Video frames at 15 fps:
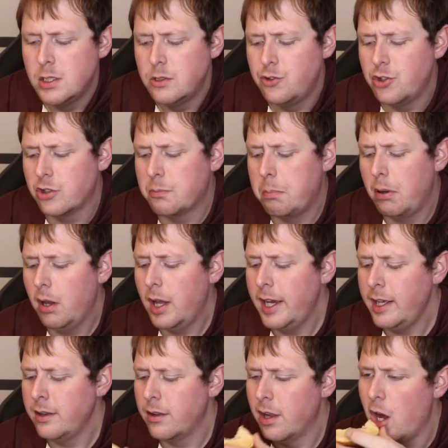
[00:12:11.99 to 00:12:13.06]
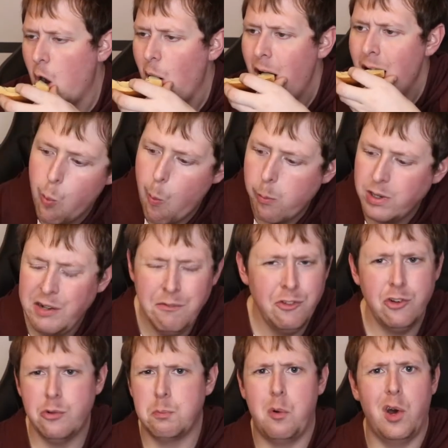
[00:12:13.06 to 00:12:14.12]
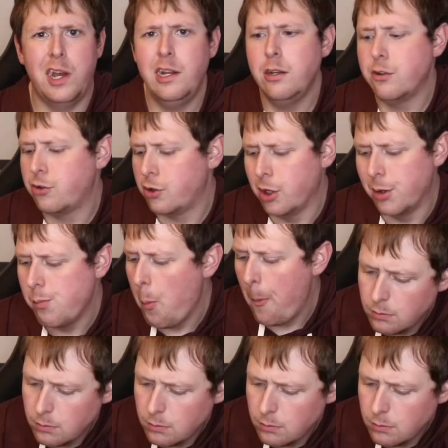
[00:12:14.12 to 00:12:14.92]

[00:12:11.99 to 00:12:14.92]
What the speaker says: Just plain though, even just plain, it's good.